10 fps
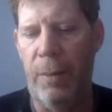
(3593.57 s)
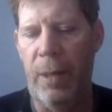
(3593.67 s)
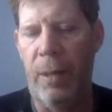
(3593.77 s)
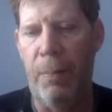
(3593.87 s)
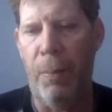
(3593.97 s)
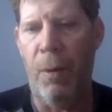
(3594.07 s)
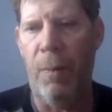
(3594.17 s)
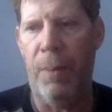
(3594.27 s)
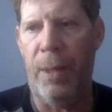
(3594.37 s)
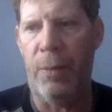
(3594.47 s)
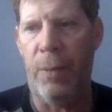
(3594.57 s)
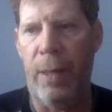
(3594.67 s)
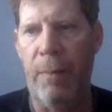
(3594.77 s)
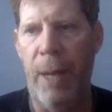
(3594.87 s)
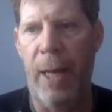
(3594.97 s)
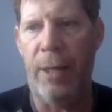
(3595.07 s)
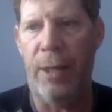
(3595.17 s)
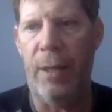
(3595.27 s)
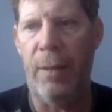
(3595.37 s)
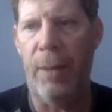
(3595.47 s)
but it's important because we can manage
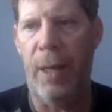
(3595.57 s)
it.